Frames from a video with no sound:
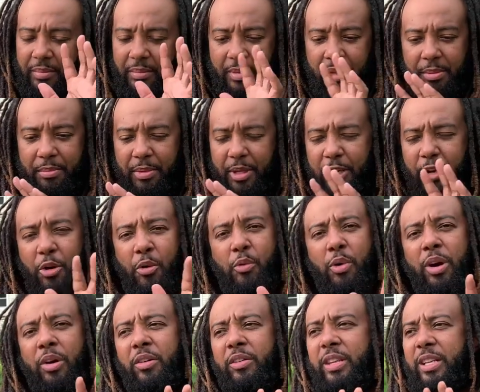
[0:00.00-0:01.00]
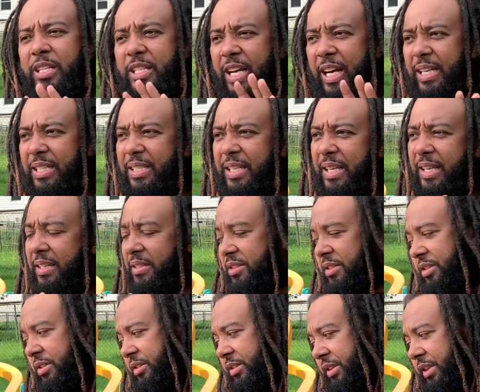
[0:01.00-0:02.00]
But don't worry, the jack stands
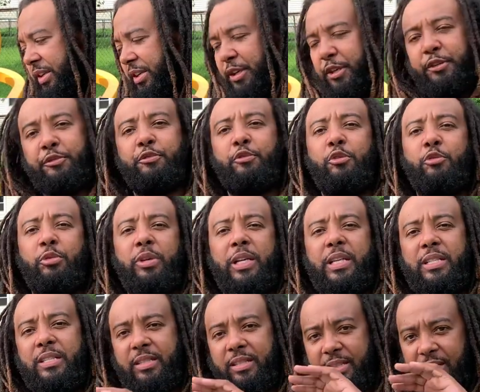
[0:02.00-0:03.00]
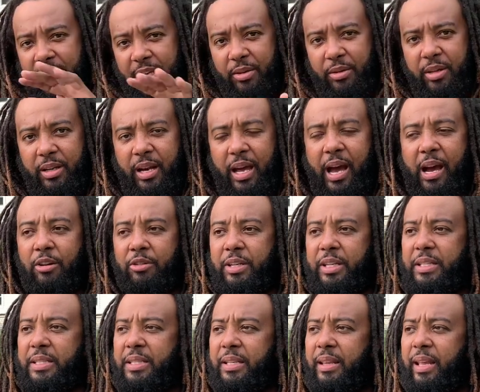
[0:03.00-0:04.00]
are here for a reason, and I'll
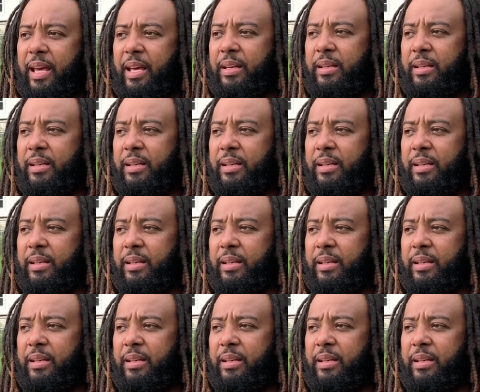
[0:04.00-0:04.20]
get to that.